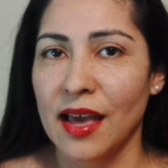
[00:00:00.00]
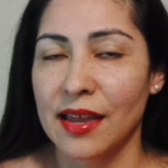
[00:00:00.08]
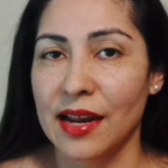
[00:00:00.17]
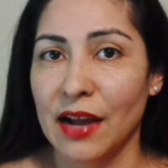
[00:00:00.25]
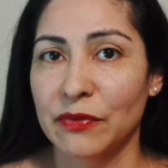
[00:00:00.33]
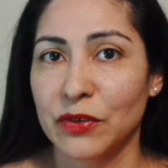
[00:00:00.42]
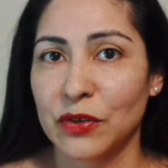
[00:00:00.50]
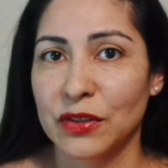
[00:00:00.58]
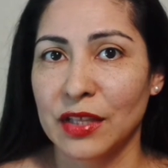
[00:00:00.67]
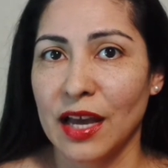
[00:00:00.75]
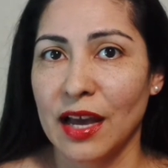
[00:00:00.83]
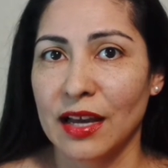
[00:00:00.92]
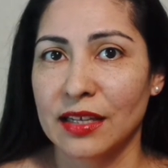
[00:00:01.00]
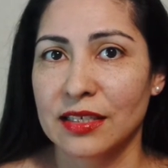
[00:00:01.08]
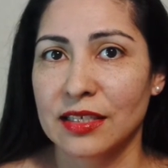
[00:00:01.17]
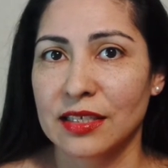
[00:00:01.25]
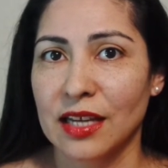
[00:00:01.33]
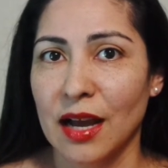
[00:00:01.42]
and after
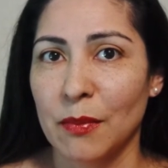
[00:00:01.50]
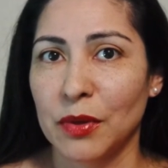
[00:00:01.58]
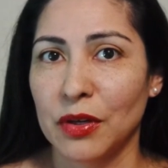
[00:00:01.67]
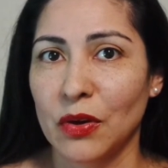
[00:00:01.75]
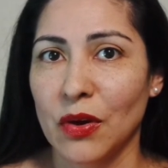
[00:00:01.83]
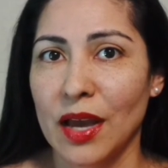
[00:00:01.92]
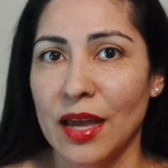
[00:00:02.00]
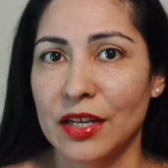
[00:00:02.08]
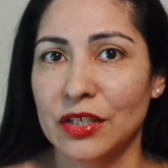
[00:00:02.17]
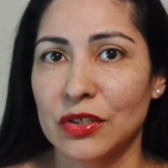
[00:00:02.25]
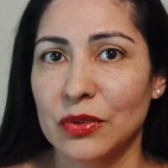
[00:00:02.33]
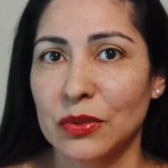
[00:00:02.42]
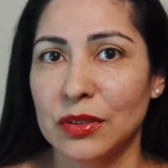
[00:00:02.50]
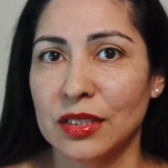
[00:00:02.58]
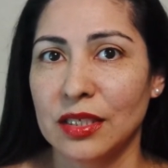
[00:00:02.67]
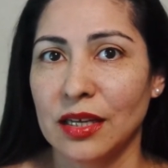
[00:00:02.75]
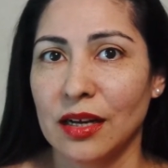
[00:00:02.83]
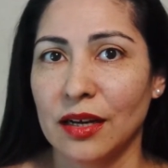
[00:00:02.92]
that I'm going to go ahead and do
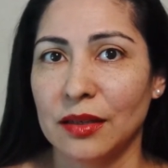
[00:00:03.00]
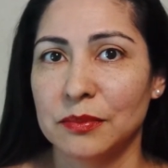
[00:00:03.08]
the